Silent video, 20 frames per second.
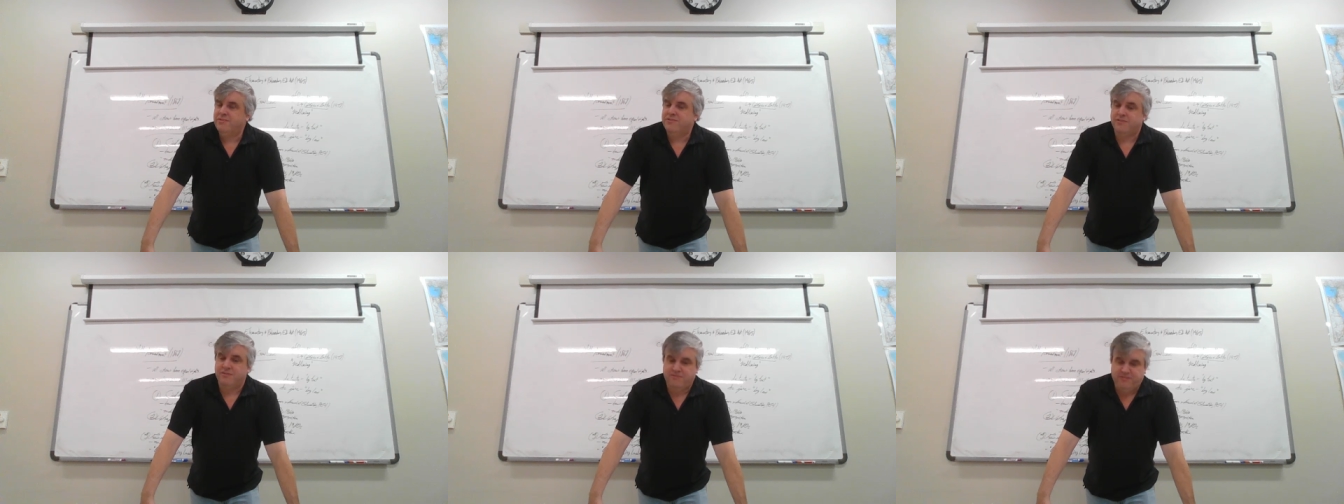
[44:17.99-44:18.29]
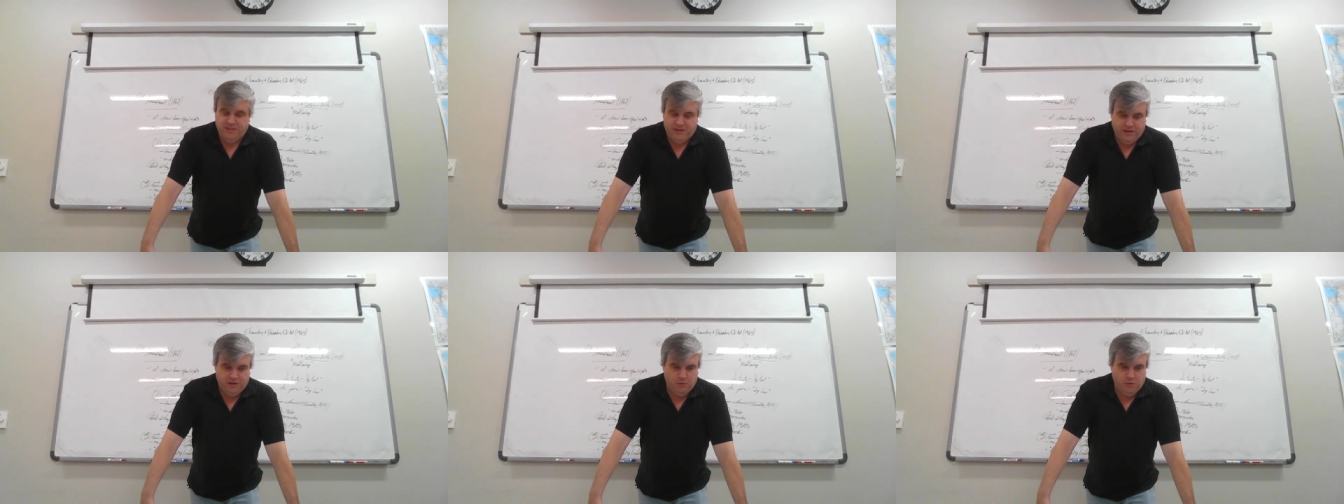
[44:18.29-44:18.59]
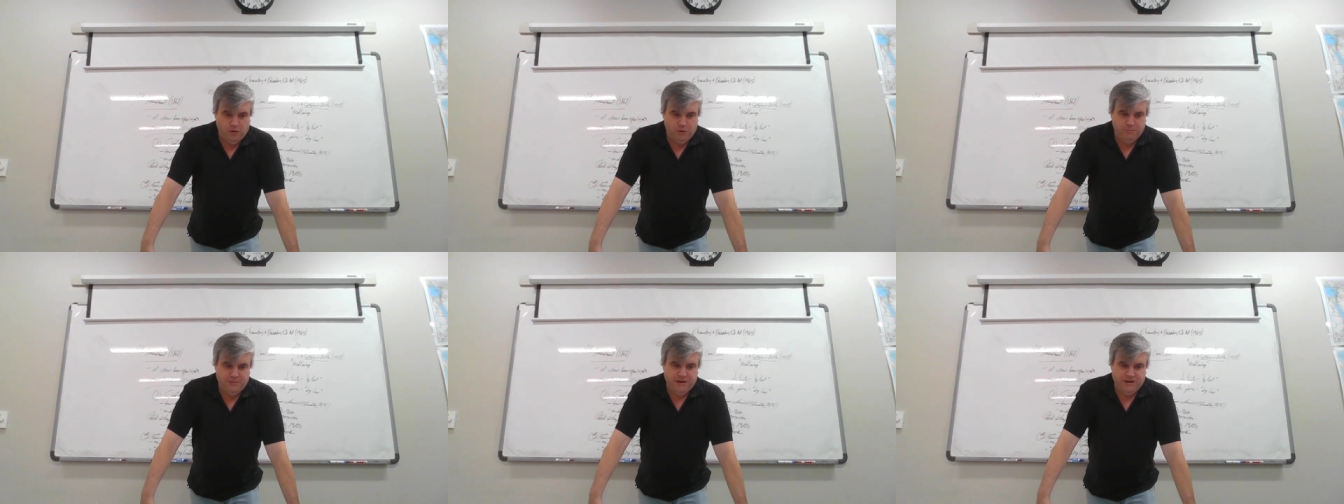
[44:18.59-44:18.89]
So if you think
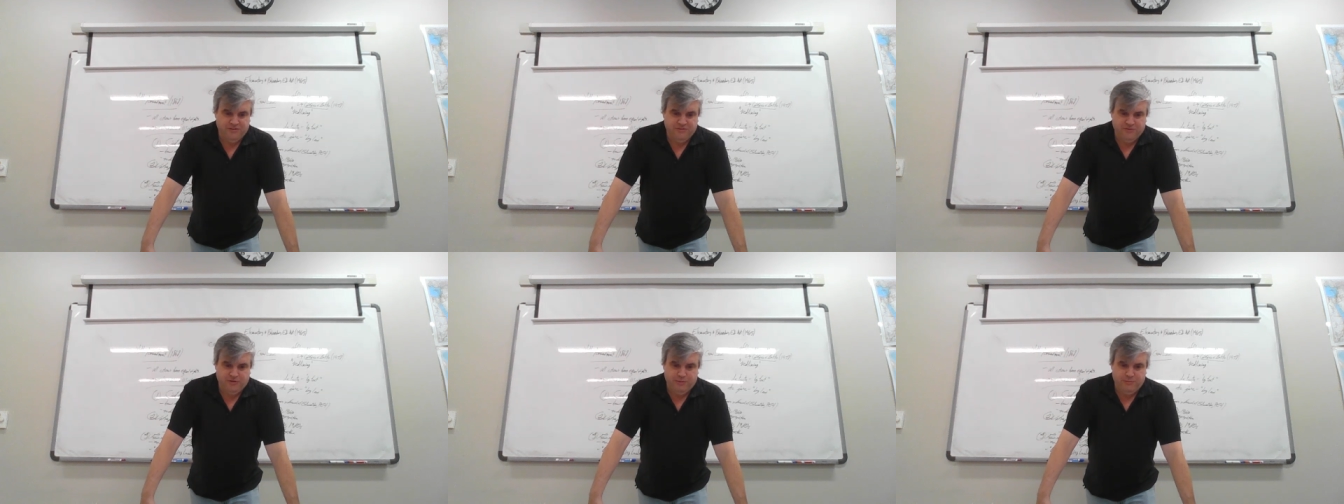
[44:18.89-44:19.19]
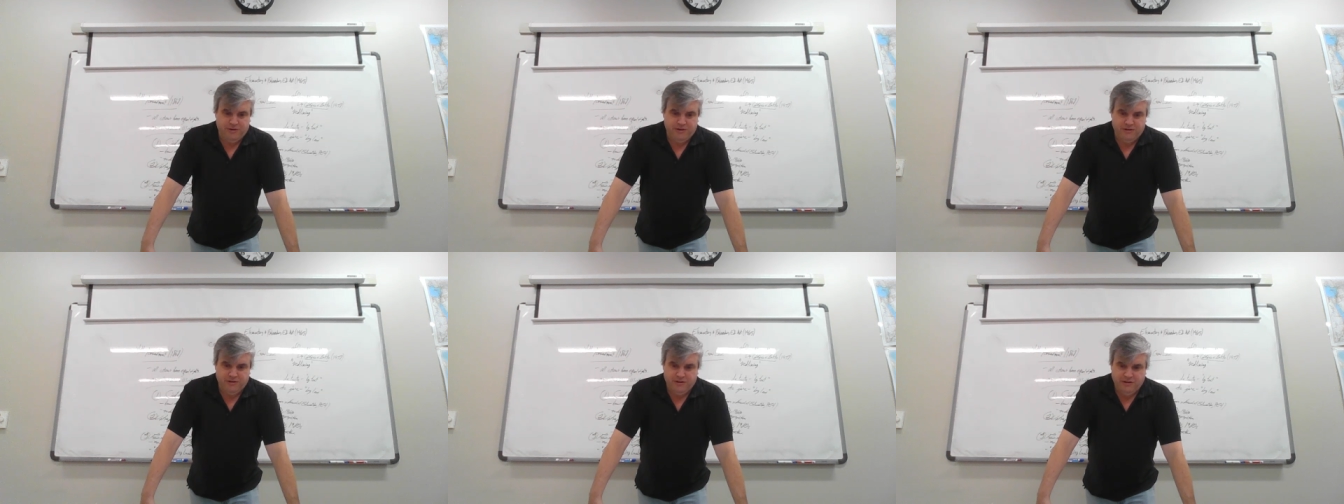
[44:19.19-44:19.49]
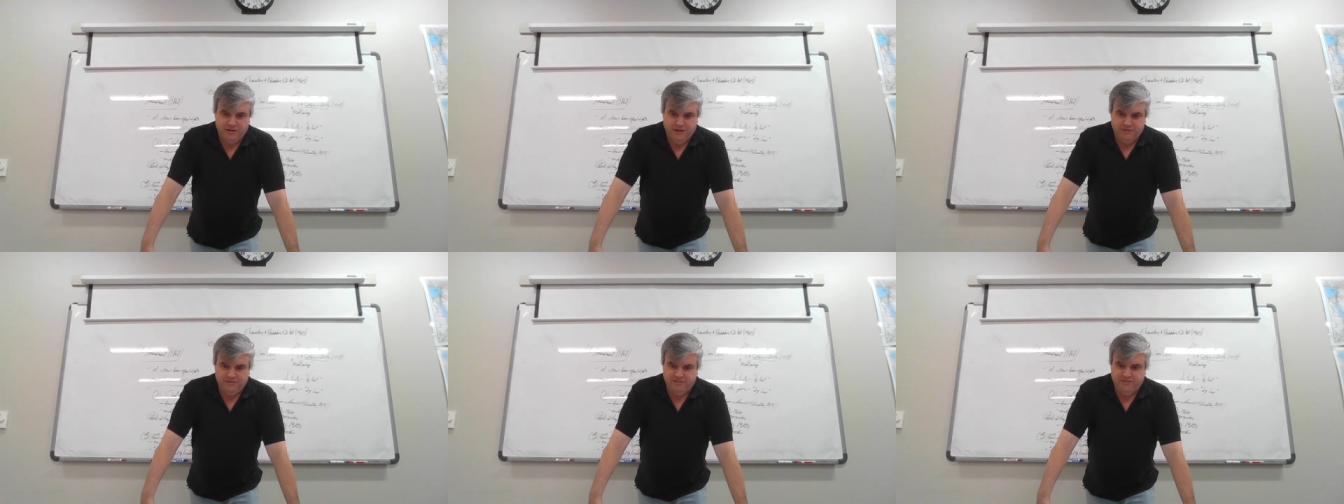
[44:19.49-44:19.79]
you are being discriminated
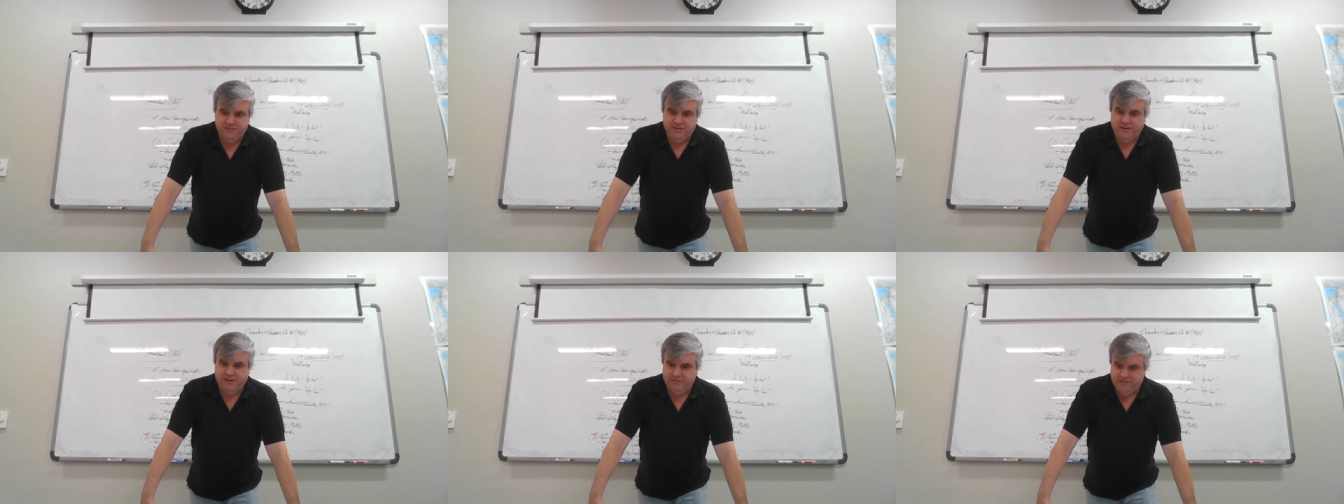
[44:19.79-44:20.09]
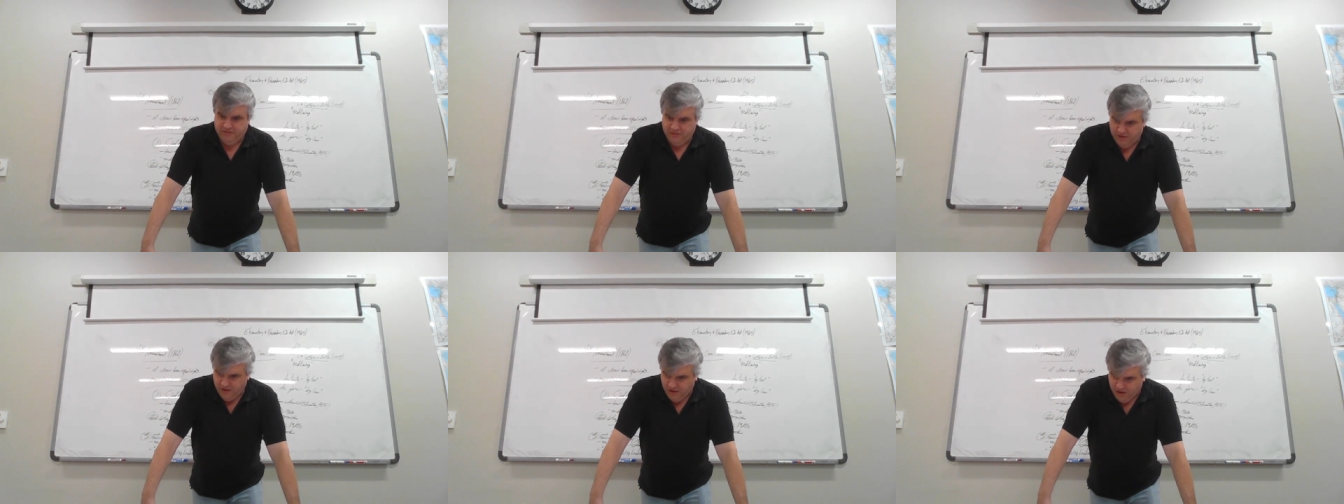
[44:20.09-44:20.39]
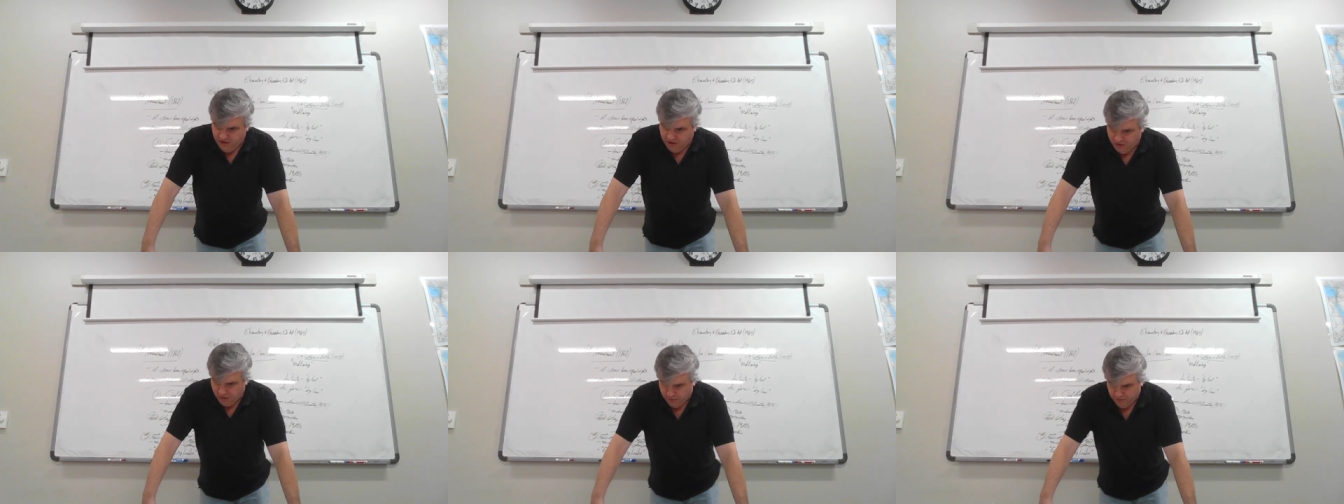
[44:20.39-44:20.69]
against, yes,
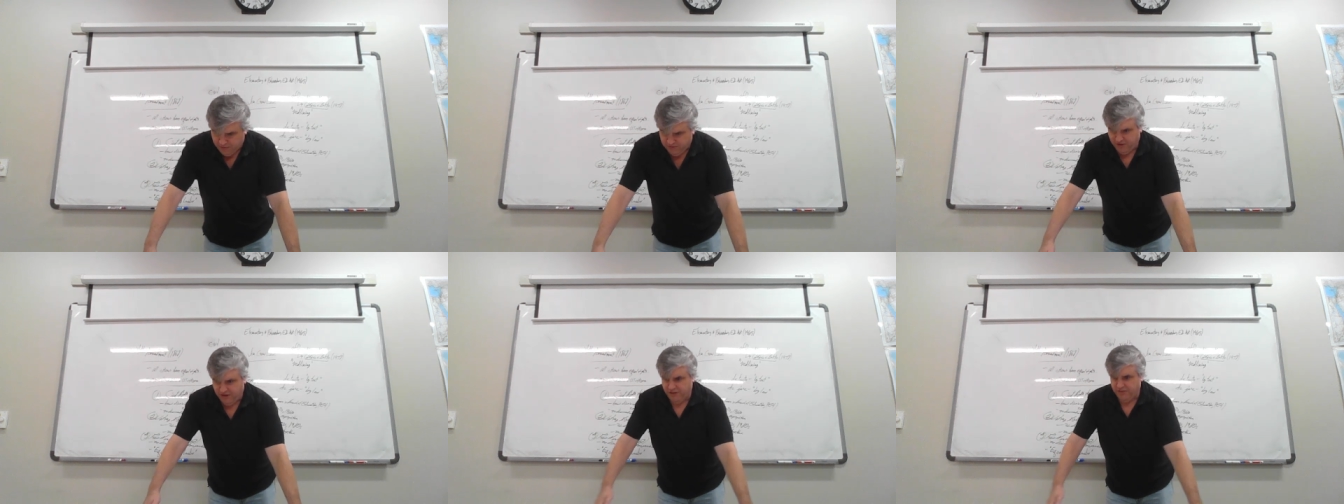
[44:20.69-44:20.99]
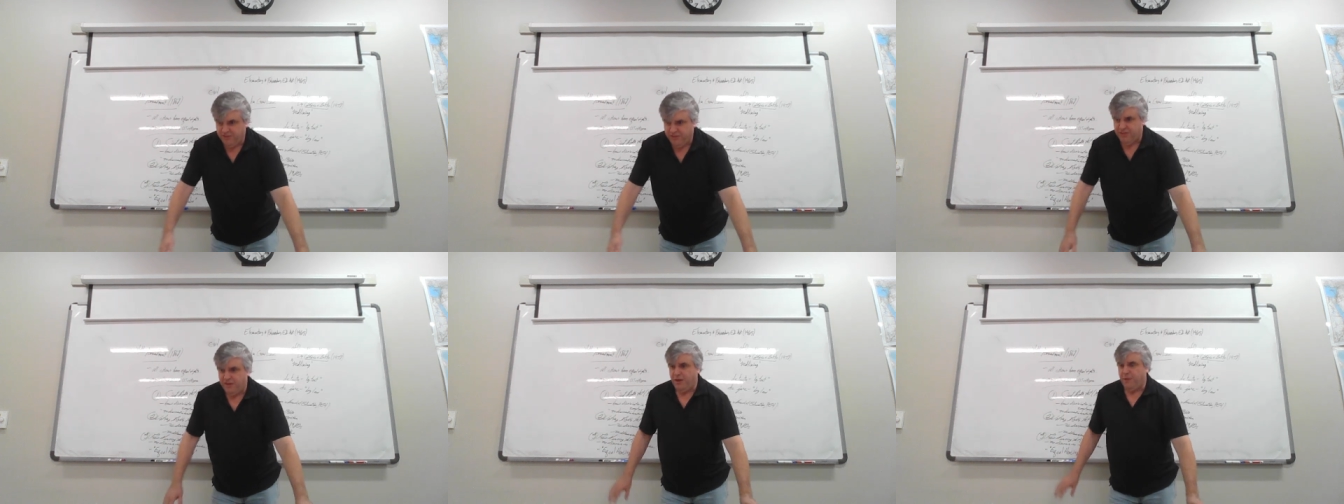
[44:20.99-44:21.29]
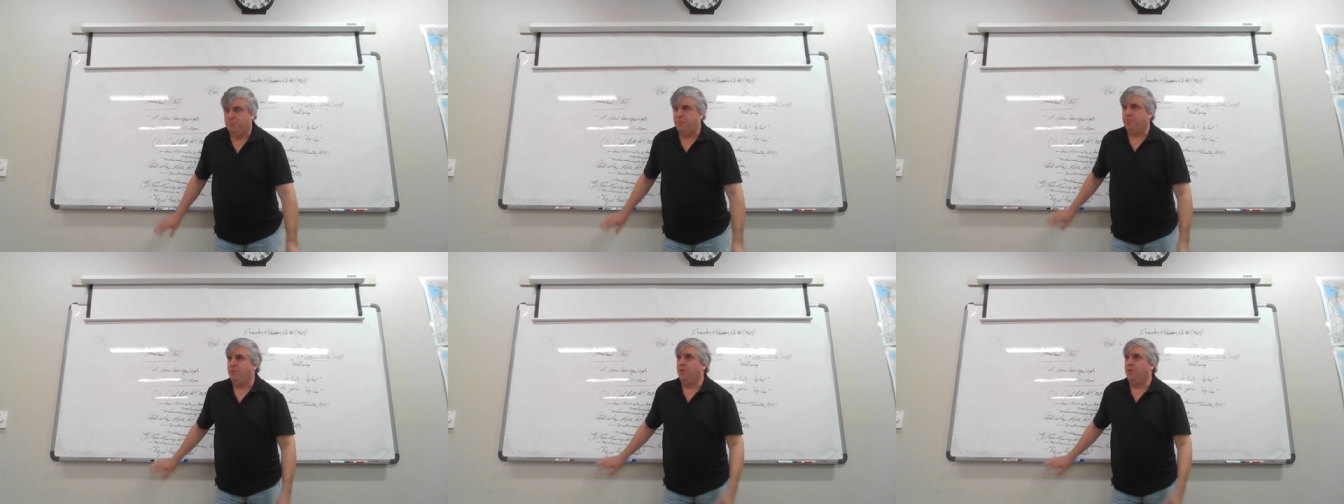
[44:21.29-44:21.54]
go see the uh,